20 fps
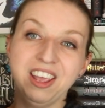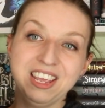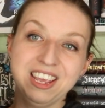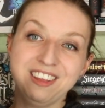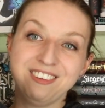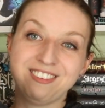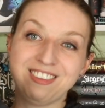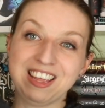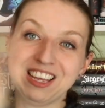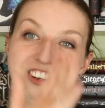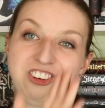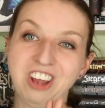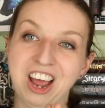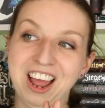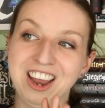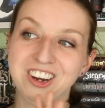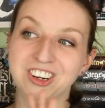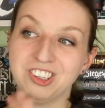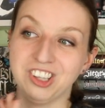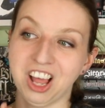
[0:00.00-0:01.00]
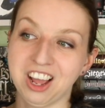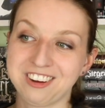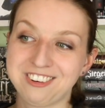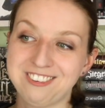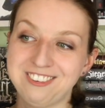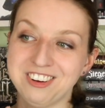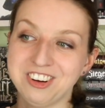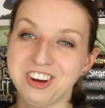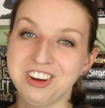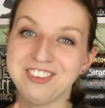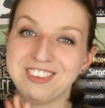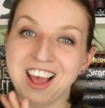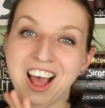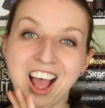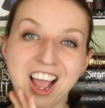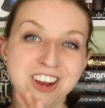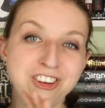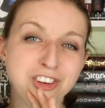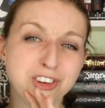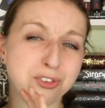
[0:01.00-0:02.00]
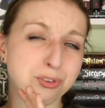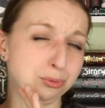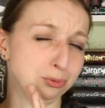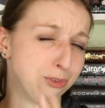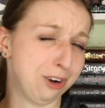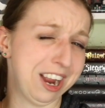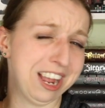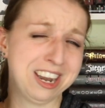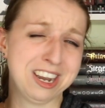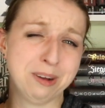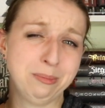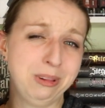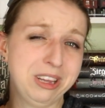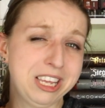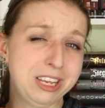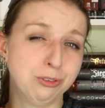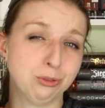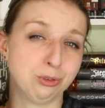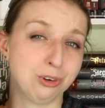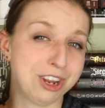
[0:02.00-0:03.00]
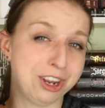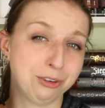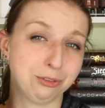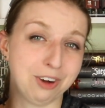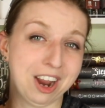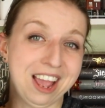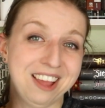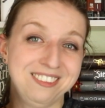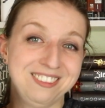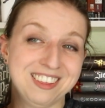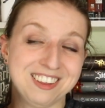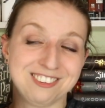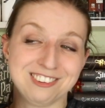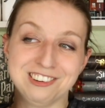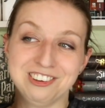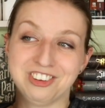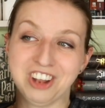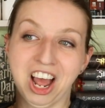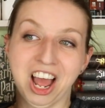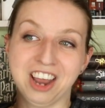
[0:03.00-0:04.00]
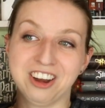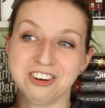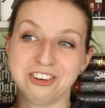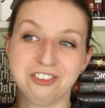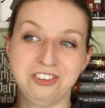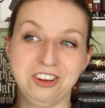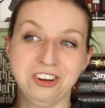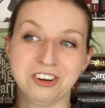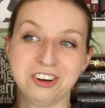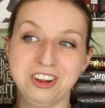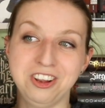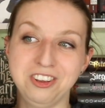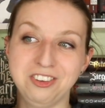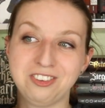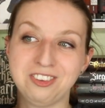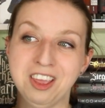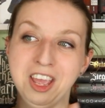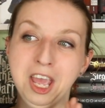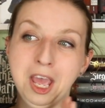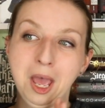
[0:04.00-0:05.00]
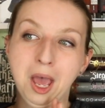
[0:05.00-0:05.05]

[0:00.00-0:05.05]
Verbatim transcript: is the entire Lux series. I just randomly reread this entire series.